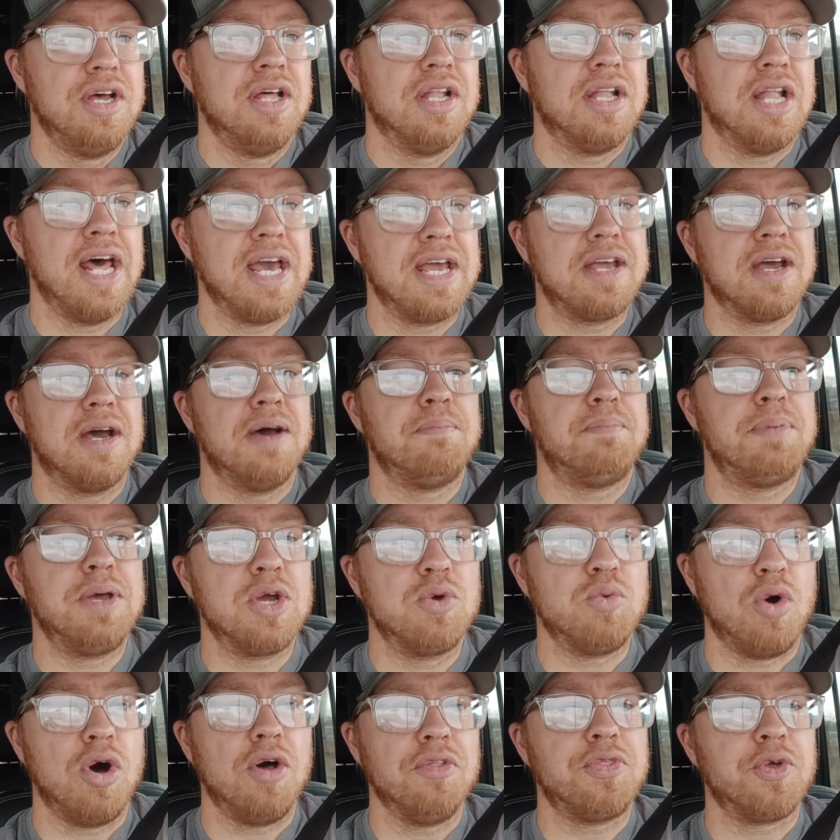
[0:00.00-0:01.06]
like a big
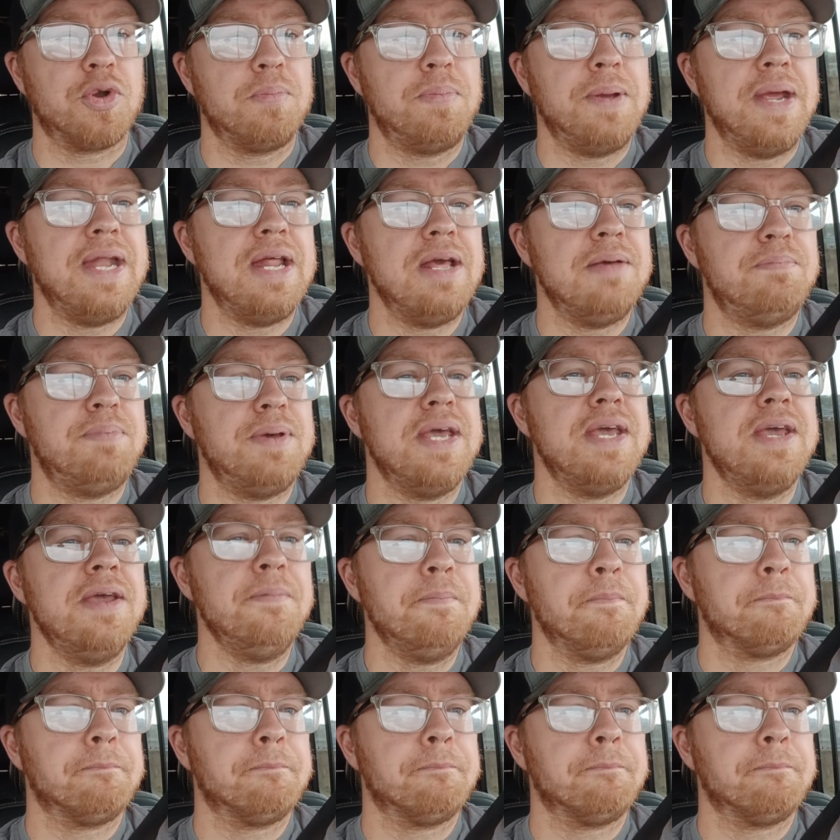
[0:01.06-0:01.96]
Walther PDP.